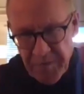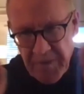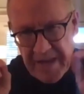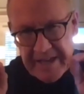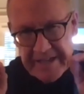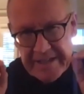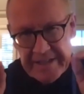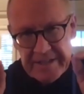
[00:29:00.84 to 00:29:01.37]

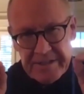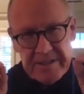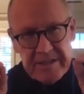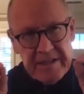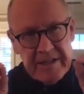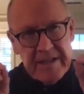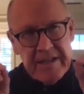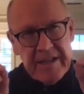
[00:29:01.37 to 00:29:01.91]
that is,
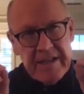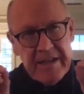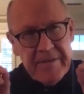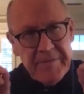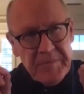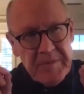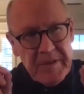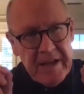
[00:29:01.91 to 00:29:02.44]

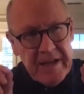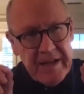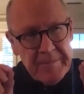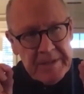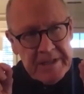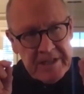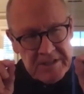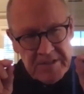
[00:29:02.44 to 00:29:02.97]

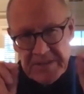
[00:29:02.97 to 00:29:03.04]
because